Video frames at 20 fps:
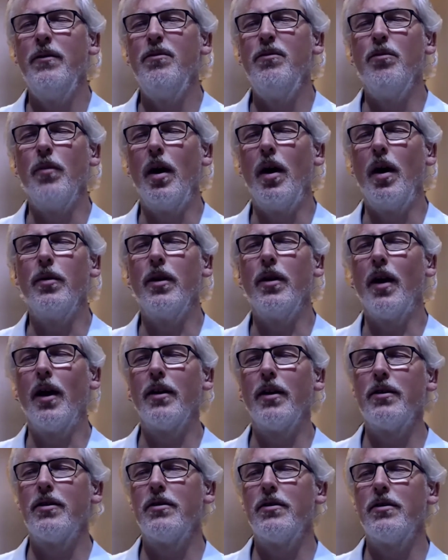Maybe that
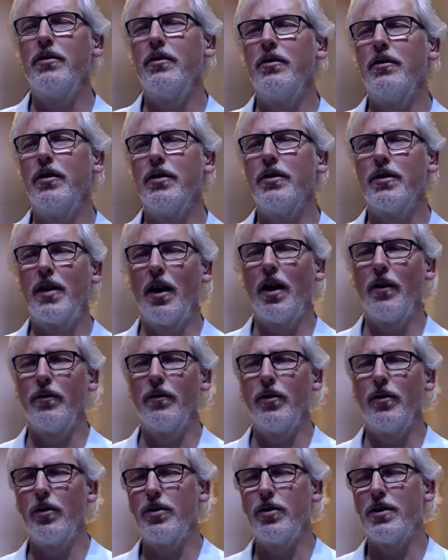there's kind of
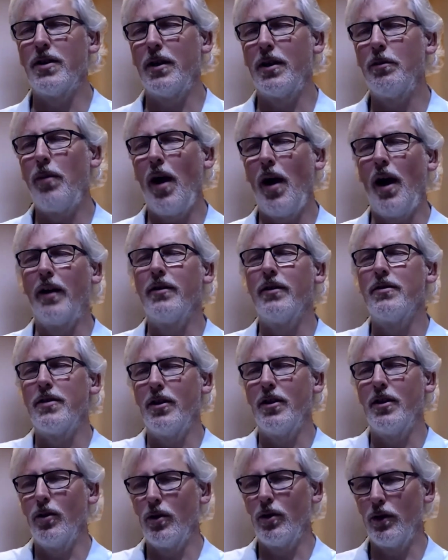noticing patterns in
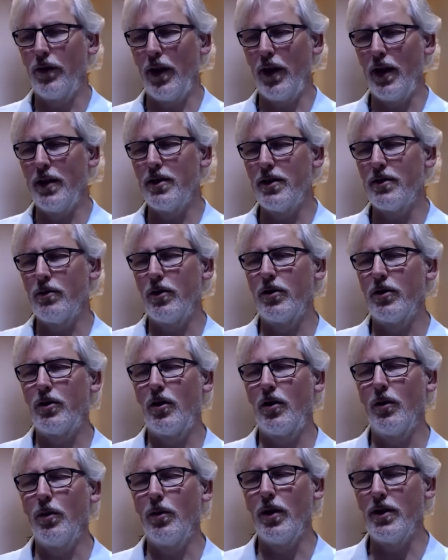all of this, which
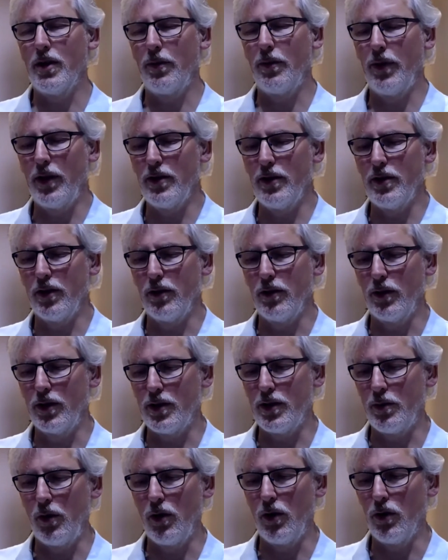could be something to
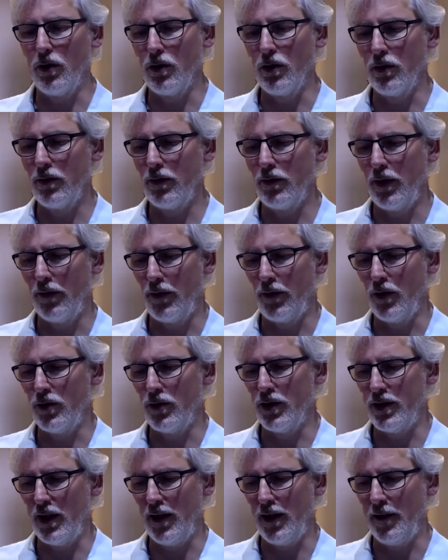explore a future
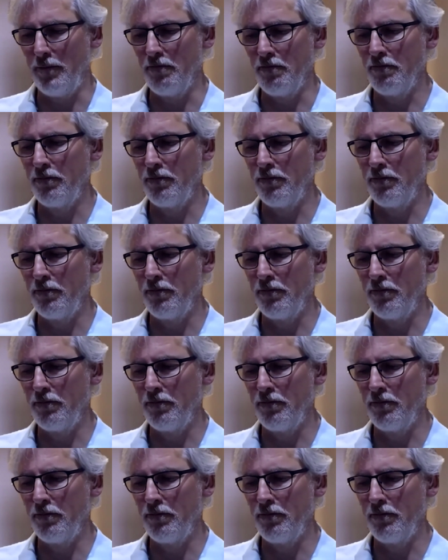time.